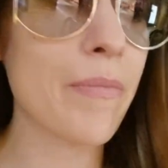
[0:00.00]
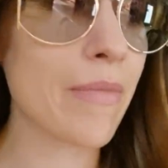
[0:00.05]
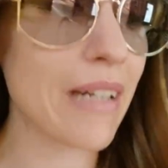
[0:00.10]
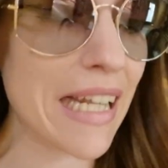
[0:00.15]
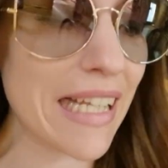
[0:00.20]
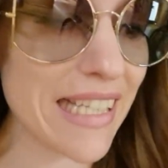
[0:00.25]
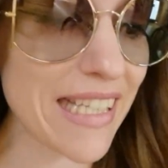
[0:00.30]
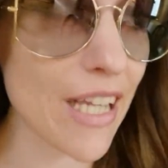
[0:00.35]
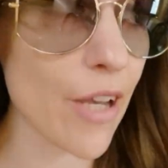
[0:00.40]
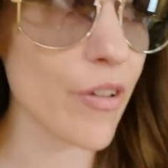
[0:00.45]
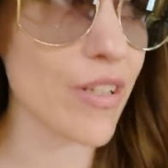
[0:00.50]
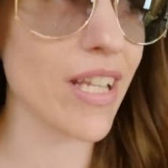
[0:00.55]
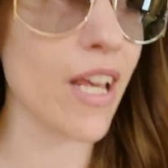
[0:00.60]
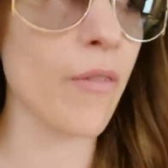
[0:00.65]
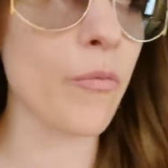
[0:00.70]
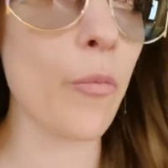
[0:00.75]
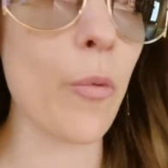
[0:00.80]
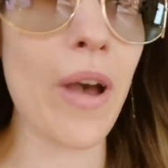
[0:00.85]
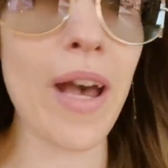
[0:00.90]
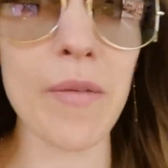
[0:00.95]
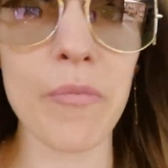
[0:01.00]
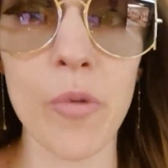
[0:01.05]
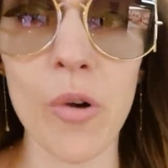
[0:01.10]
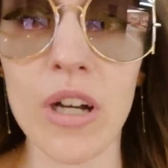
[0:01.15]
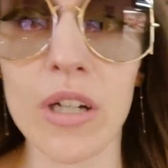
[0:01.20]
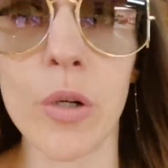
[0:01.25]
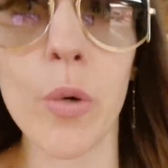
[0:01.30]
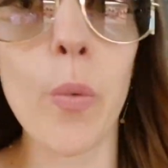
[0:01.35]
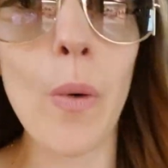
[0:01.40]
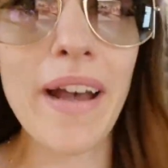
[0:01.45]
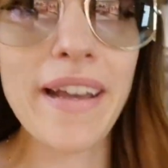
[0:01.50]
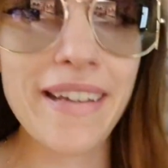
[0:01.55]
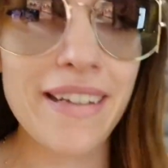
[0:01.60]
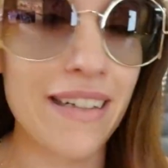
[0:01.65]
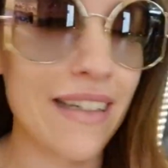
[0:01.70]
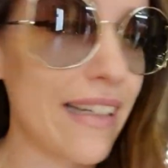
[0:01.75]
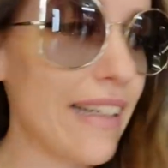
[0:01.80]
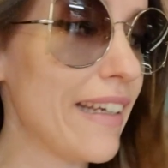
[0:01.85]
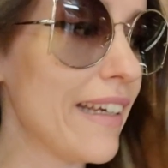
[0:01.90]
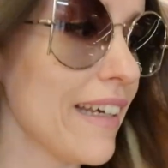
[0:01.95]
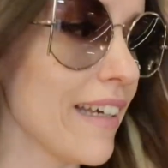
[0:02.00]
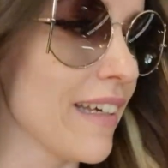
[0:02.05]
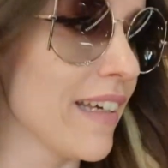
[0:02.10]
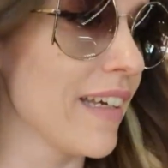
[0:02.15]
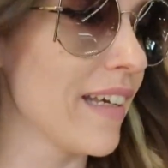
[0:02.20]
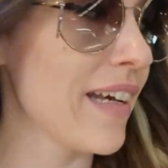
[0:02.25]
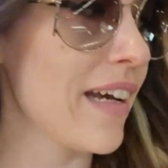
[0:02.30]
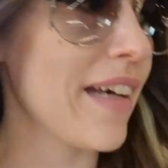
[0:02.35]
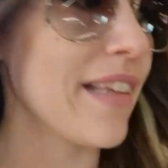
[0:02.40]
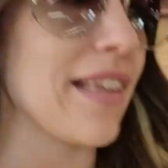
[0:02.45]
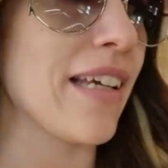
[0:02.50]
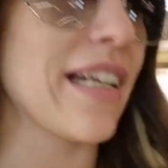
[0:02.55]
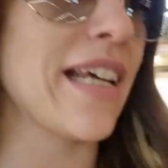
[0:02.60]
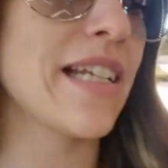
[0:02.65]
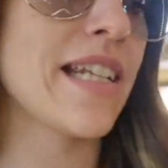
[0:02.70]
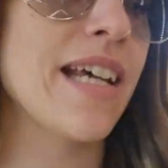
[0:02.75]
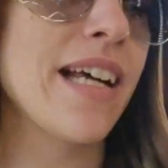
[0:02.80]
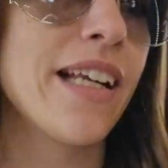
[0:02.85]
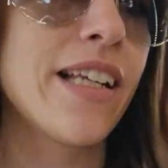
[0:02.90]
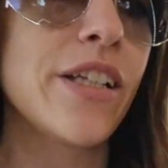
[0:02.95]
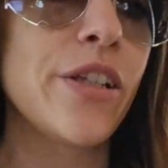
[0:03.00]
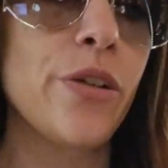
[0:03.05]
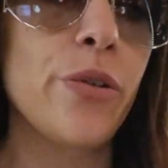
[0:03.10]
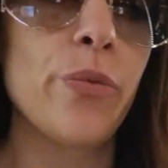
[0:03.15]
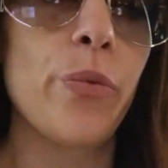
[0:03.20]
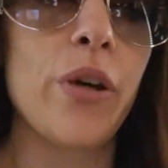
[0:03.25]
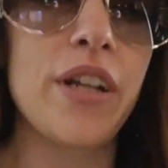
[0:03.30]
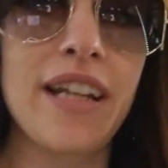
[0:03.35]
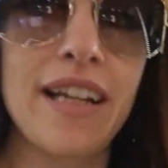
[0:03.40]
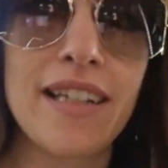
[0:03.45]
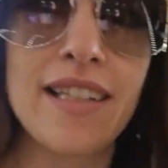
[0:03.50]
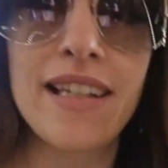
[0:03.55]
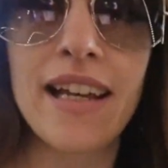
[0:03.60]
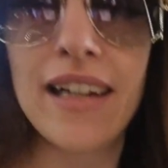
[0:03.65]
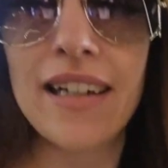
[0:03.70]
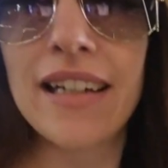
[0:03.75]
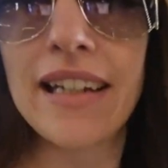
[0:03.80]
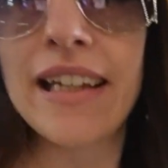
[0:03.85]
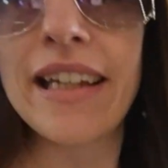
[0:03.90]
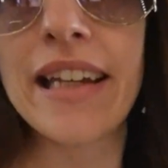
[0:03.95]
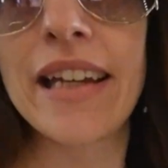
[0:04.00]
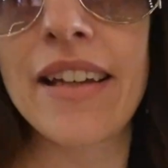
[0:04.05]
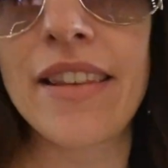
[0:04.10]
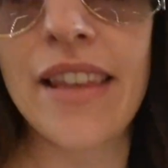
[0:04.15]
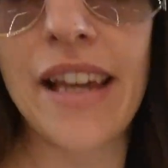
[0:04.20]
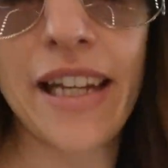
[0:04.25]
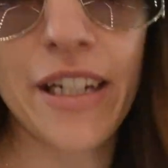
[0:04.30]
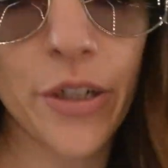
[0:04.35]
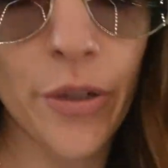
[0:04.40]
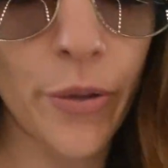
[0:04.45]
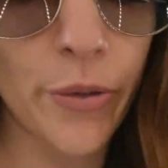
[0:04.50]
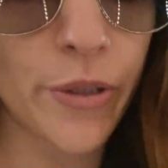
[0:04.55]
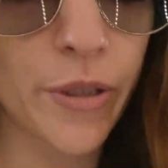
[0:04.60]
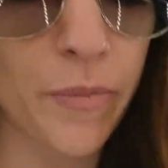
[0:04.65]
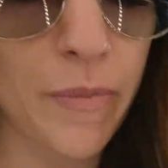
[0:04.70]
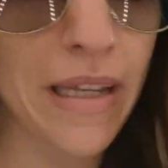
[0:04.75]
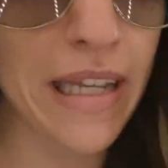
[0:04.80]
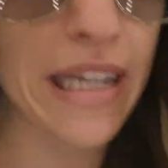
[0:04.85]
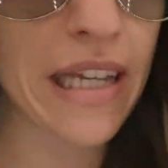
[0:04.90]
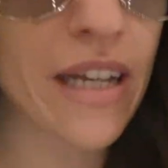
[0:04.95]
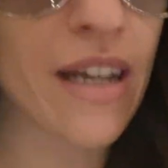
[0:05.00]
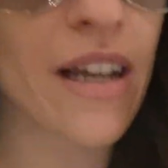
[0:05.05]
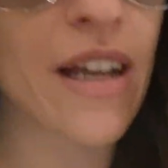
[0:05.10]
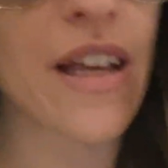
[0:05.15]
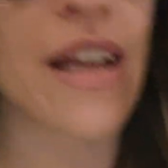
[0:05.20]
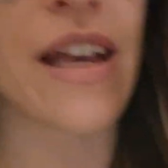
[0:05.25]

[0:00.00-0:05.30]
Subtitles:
Let's go somewhere more quietly and then I tell you what exactly they told me.